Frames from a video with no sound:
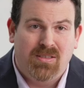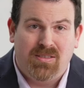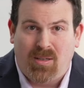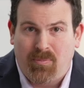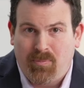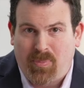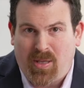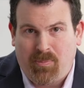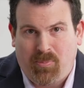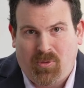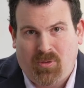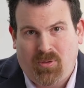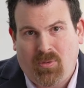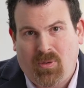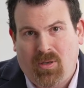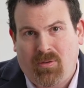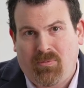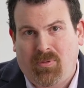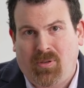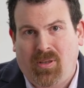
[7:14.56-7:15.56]
Some people who
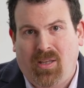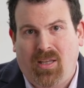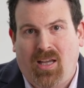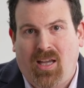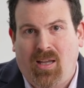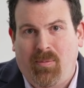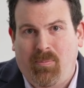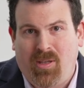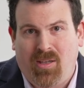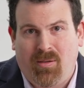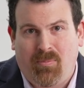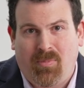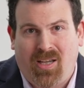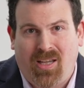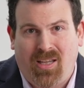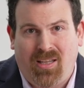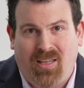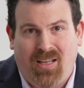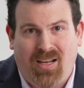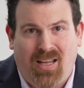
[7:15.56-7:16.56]
have really high
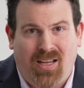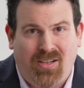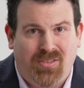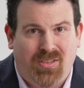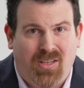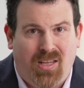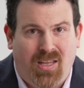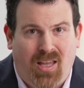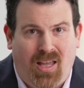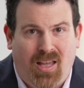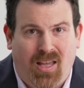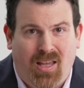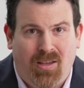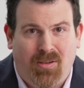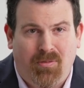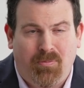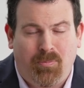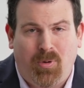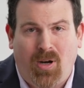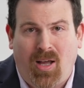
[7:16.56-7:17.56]
BMI can actually
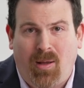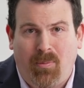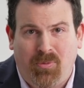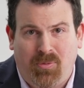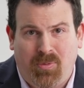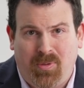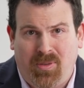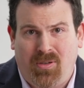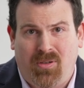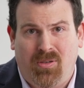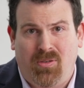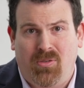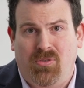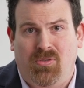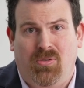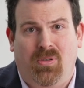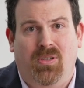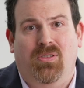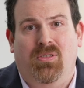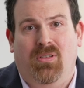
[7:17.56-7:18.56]
have problems with their
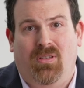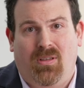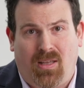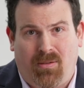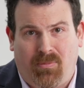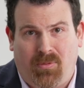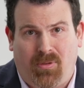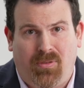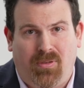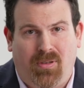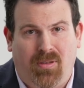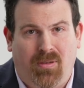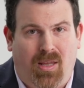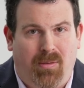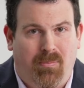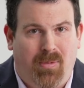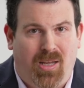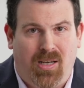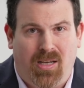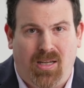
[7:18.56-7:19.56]
nutrition levels, and they
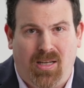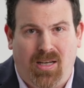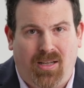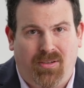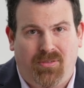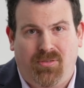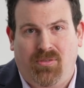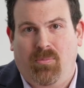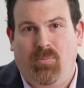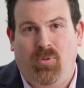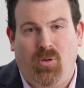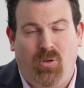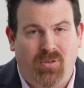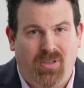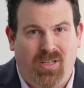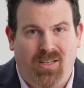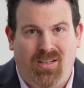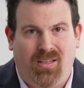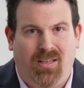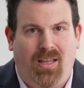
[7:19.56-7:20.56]
may need extra
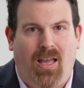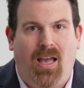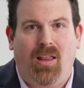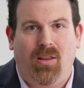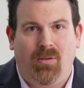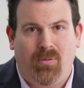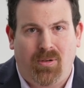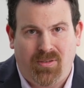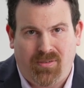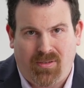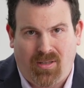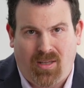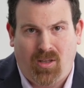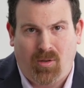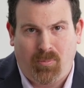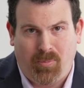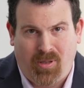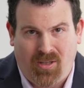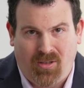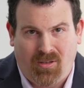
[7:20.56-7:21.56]
protein and calories to
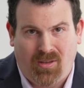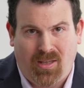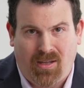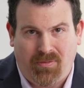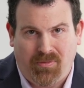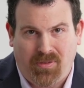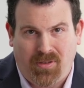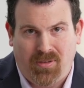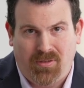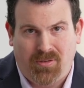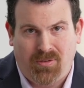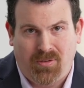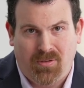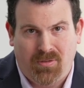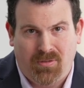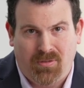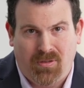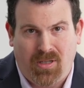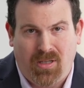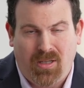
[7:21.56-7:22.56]
help heal after the
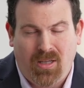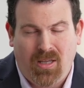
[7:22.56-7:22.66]
surgery.